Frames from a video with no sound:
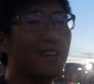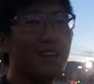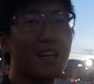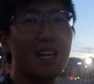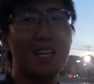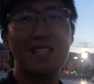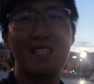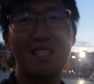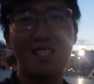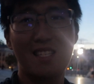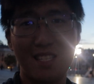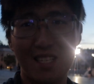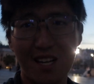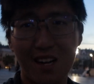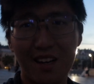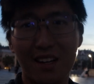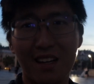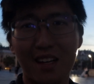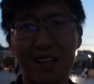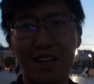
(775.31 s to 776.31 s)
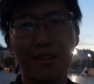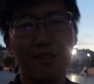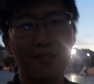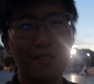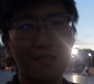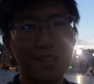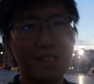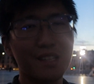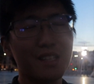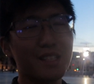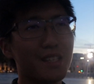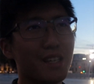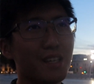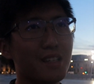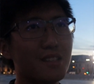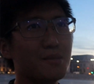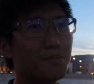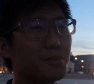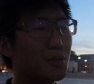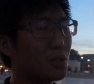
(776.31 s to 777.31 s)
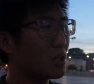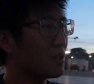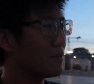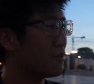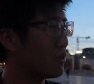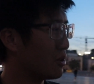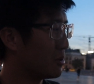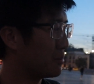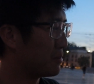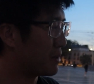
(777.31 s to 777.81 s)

It's stunning. It really is beautiful.